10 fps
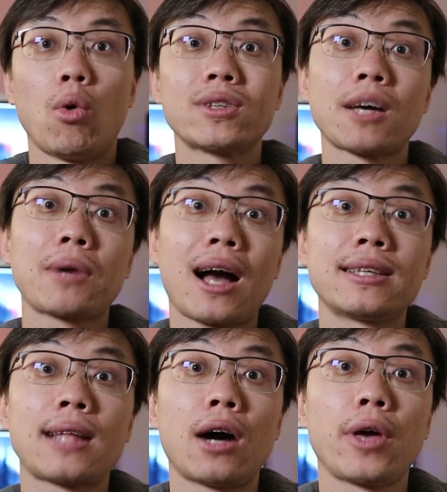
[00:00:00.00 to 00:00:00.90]
What's up
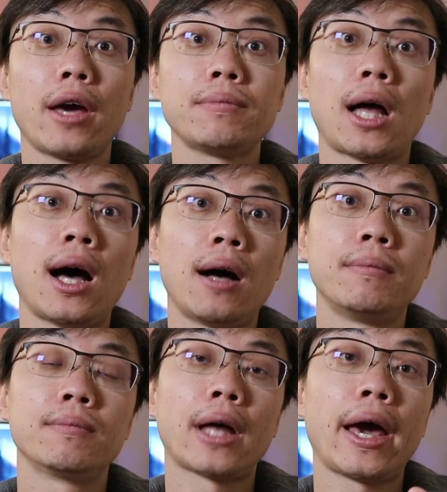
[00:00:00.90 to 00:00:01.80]
guys, Tao here.
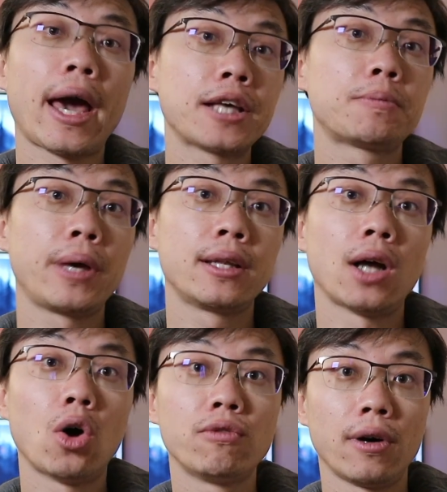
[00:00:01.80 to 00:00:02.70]
Um, it has
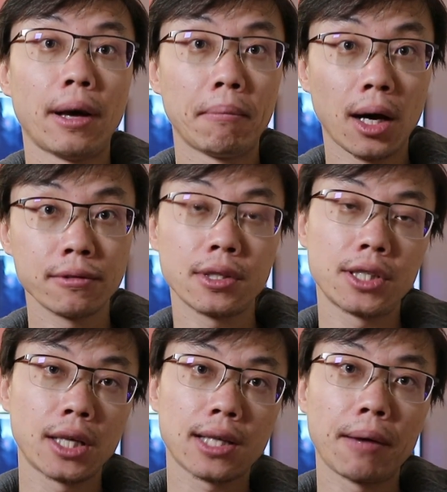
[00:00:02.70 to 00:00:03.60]
been over a month
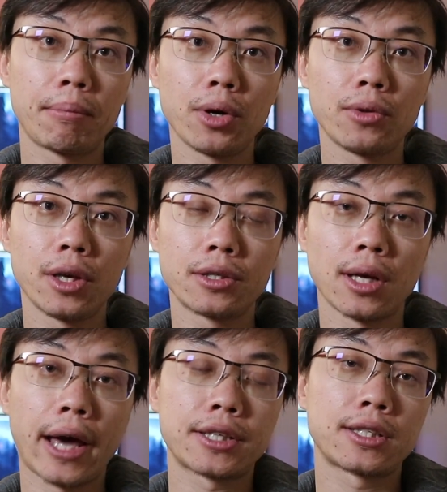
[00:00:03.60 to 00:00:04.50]
since I built
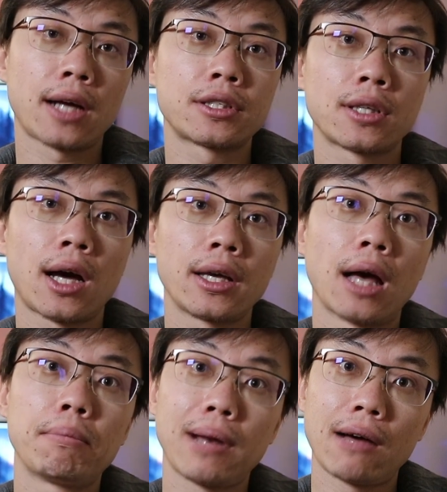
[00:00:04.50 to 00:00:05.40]
this X99
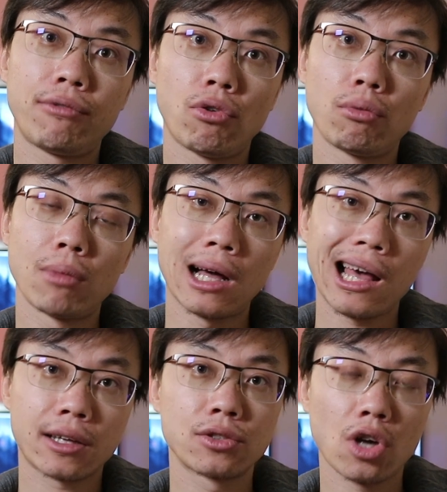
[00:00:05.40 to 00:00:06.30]
uh, platform uh,
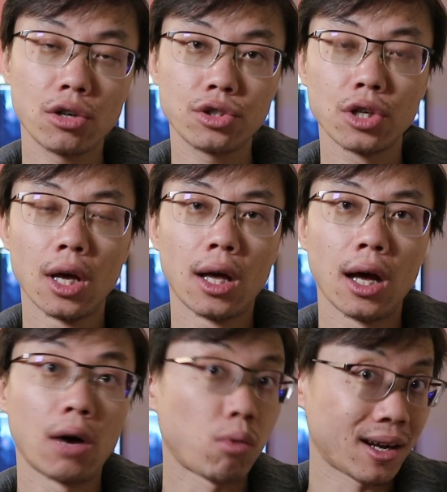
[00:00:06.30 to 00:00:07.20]
Hackintosh
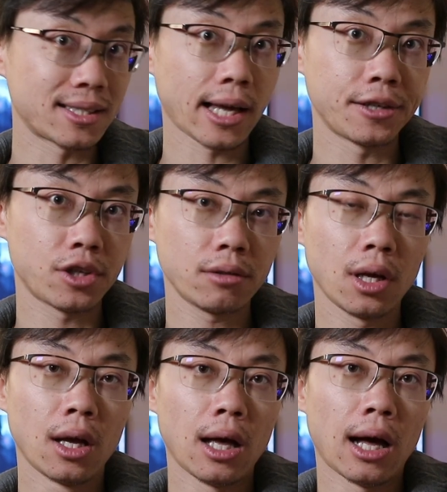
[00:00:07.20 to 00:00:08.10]
uh,
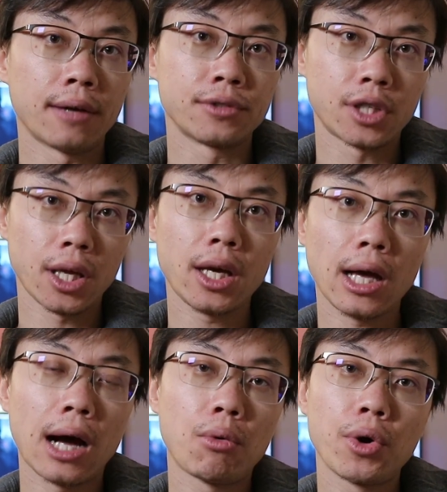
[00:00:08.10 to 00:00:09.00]
workstation. Um,
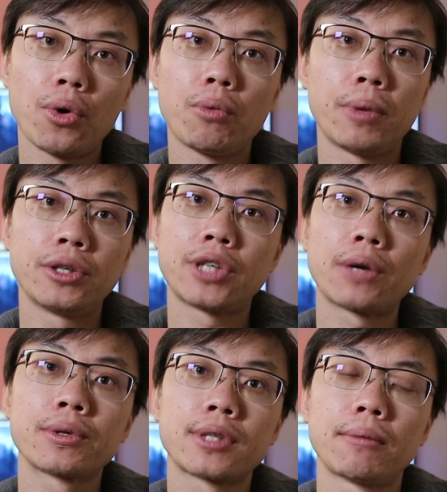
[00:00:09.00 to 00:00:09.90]
today I will be
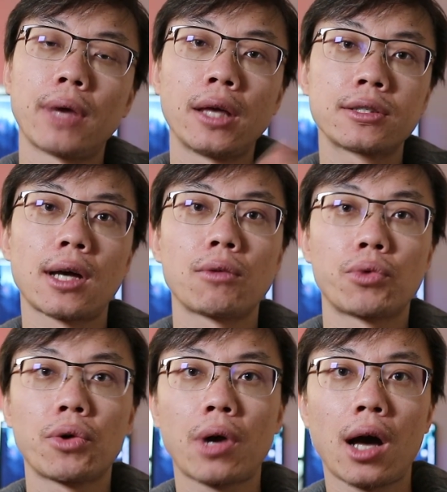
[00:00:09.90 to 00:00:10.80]
sharing some insight
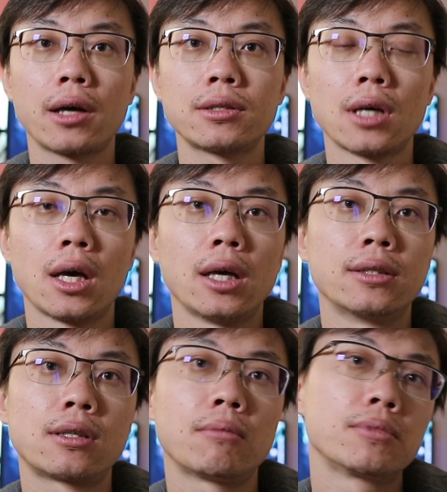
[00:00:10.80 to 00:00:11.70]
with you guys
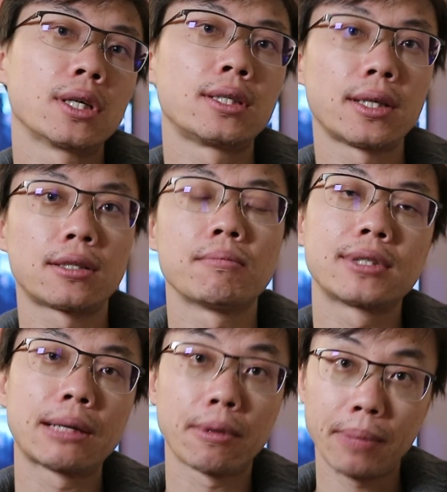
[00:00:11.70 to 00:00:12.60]
in terms of the system
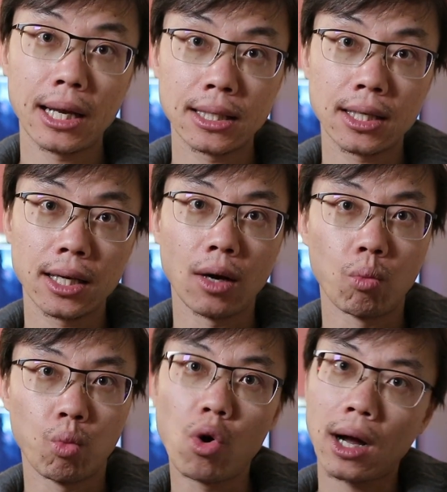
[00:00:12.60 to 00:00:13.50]
stability,
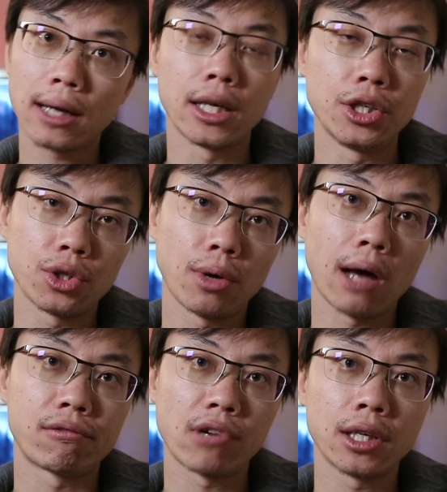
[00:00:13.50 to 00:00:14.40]
what kind of issue I
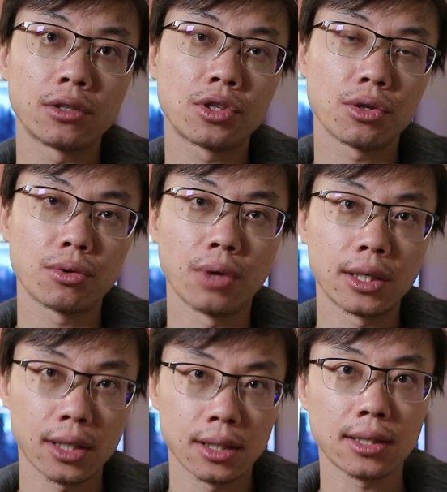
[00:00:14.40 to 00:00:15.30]
have run into
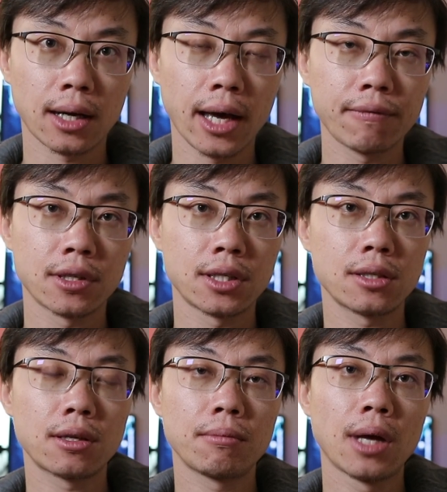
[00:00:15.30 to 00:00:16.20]
since I have the
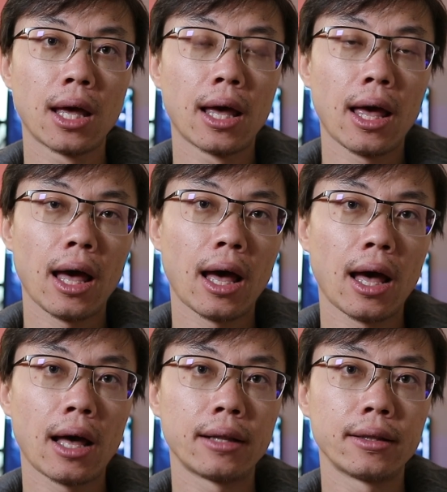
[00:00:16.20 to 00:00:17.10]
system
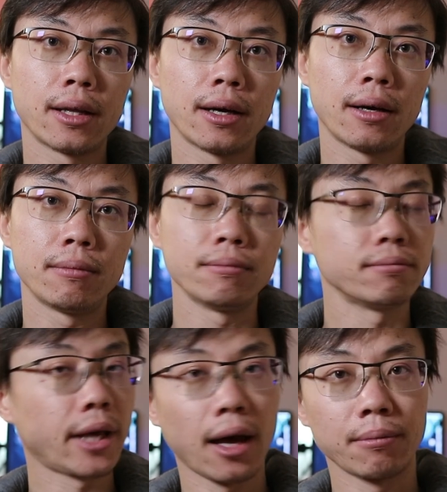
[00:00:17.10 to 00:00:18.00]
and um,
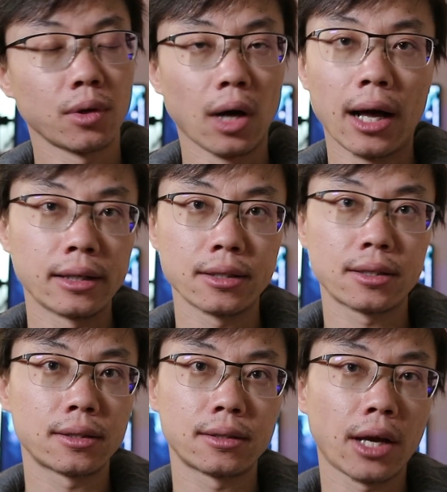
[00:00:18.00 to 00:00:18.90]
yeah, and
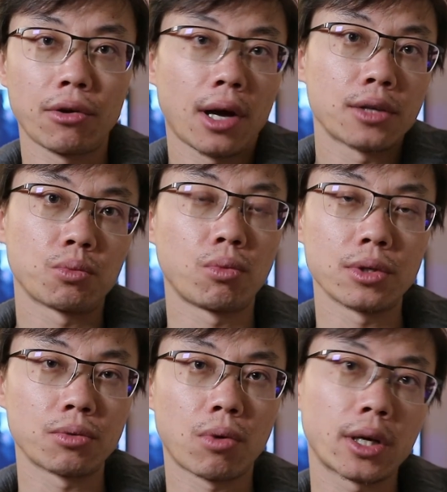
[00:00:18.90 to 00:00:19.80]
just tell you guys
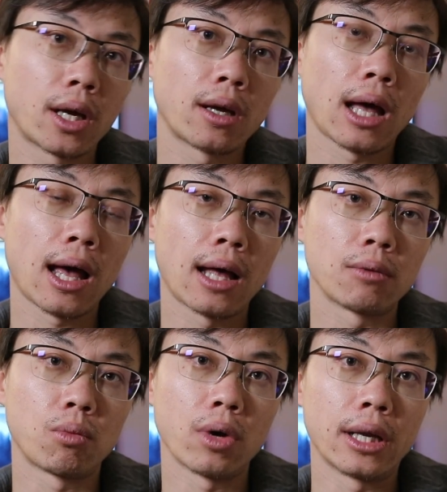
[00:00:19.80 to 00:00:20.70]
what's working
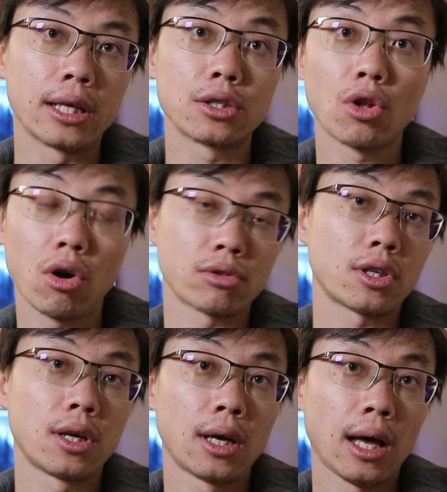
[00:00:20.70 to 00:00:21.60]
and what it is
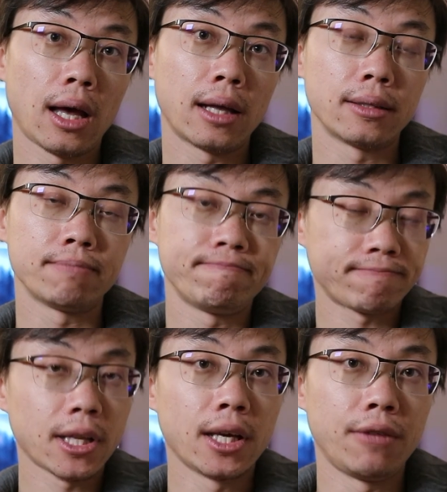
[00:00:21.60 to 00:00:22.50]
not. And
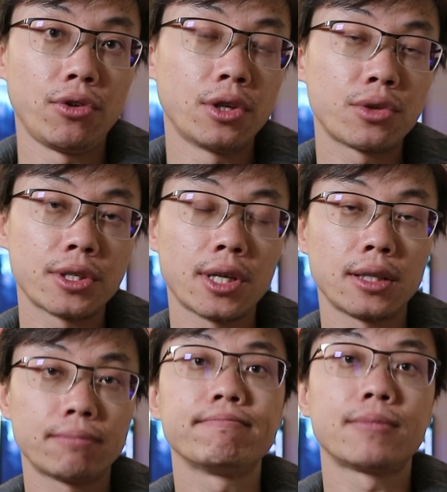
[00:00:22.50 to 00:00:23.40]
if you're
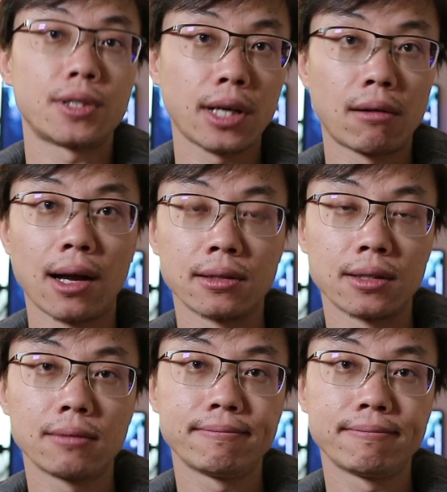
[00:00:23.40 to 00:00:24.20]
interested, stay around.